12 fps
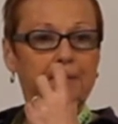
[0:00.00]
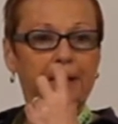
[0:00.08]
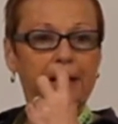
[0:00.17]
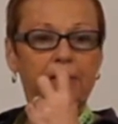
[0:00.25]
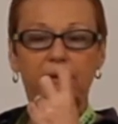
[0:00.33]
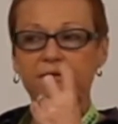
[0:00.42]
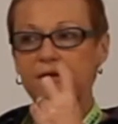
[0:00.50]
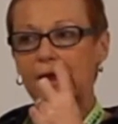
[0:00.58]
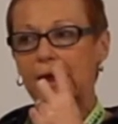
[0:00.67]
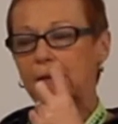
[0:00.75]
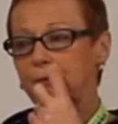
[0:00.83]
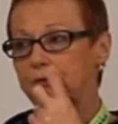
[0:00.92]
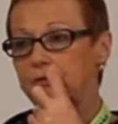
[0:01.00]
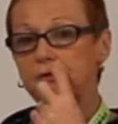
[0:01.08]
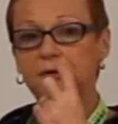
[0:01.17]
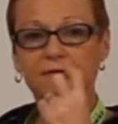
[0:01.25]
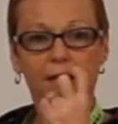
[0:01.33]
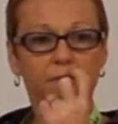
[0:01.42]
but I wasn't able
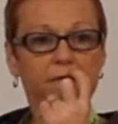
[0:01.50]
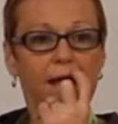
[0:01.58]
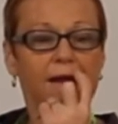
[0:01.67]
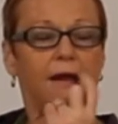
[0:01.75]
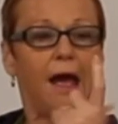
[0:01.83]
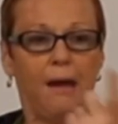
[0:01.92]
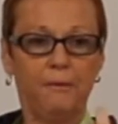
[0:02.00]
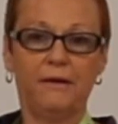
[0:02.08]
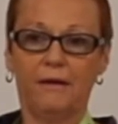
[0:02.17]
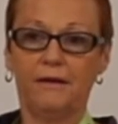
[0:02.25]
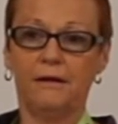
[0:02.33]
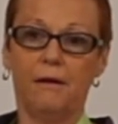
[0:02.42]
to, because I would like, I would,